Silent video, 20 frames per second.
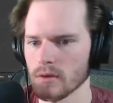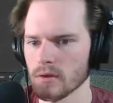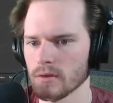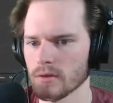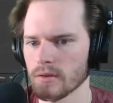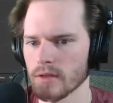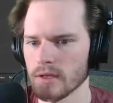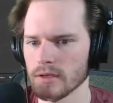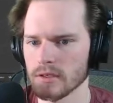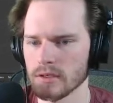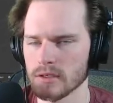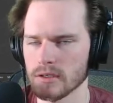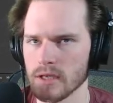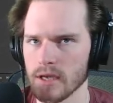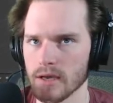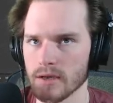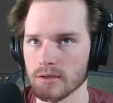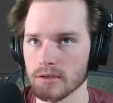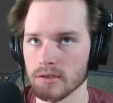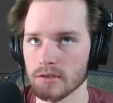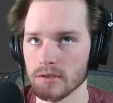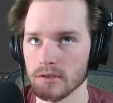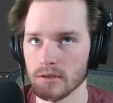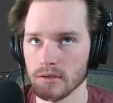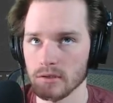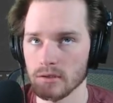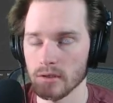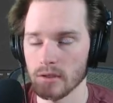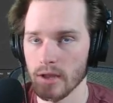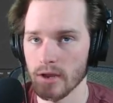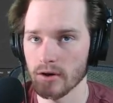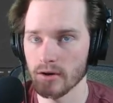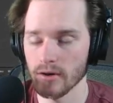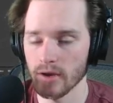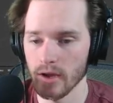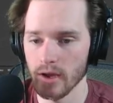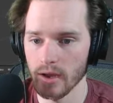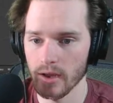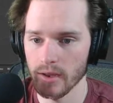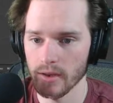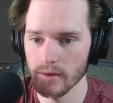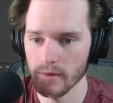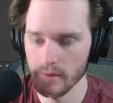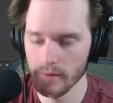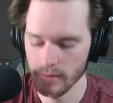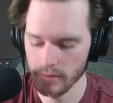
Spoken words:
that detects layer 9